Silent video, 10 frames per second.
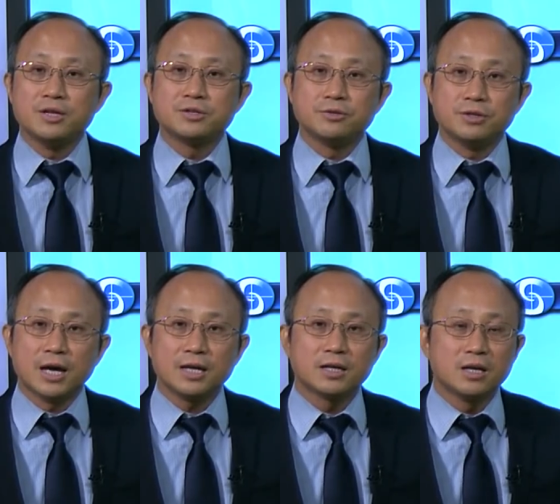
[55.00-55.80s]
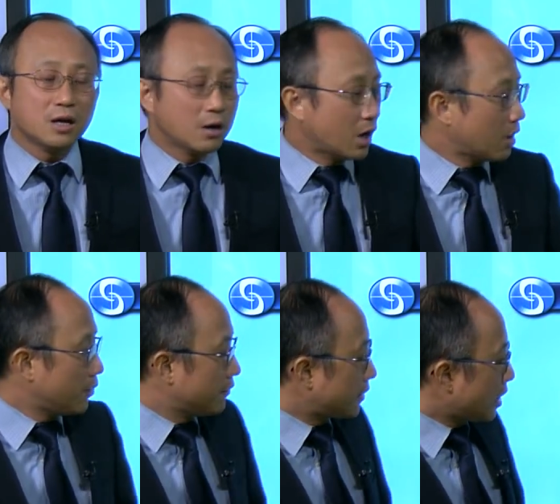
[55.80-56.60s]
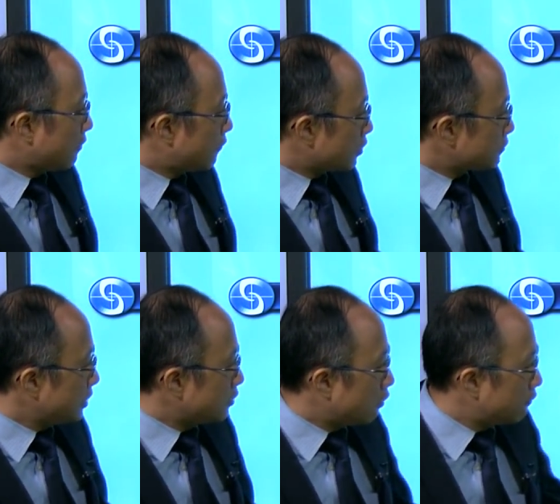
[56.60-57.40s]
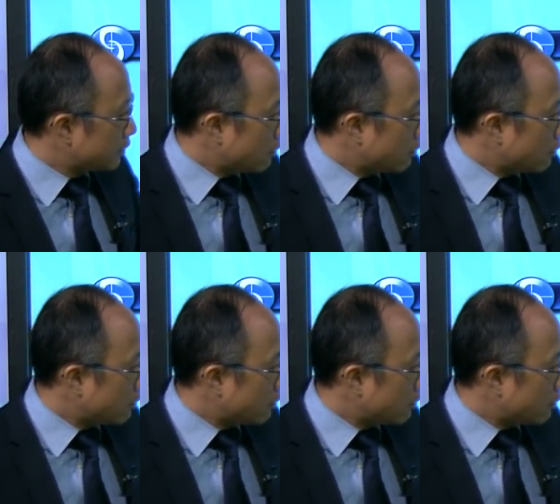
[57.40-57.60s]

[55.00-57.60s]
winds today, with gale force wind over